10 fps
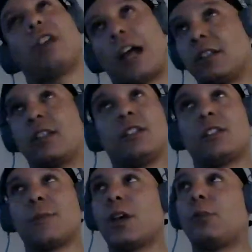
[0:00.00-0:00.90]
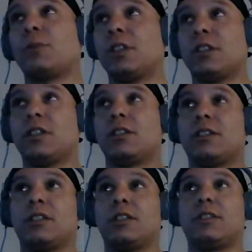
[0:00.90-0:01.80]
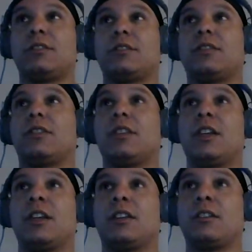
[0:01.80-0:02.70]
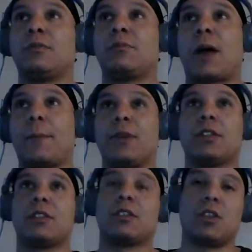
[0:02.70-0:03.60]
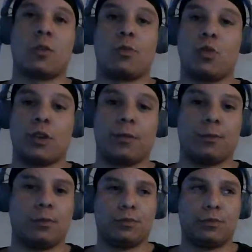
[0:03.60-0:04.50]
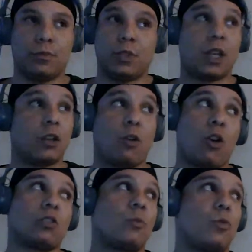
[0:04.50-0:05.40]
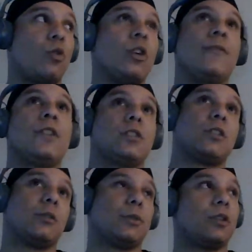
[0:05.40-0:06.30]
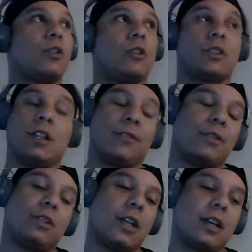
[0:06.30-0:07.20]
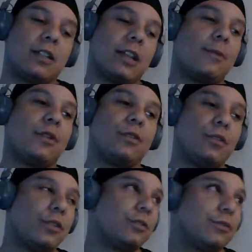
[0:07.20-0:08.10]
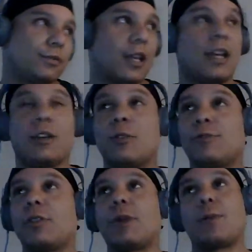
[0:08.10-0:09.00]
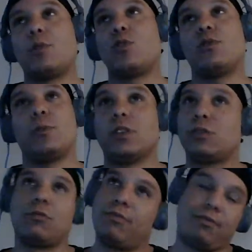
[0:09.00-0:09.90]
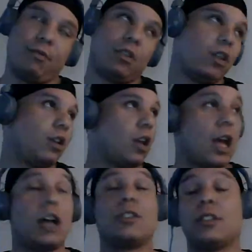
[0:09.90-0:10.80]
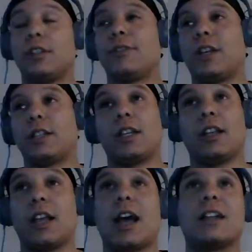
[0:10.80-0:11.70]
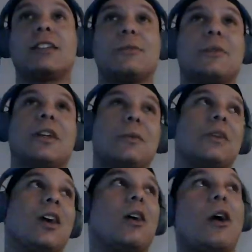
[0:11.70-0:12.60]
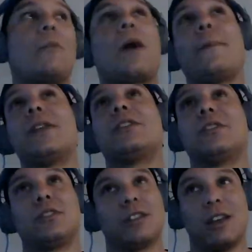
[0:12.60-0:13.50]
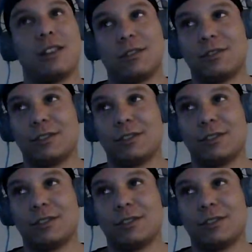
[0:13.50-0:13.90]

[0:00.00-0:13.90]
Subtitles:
need some help to get my business on point, like across the board, even as an independent artist. I ain't gonna lie, because I've been, I ain't gonna front my move, but I'll just leave it like that. Like, I need someone to help me on my business together,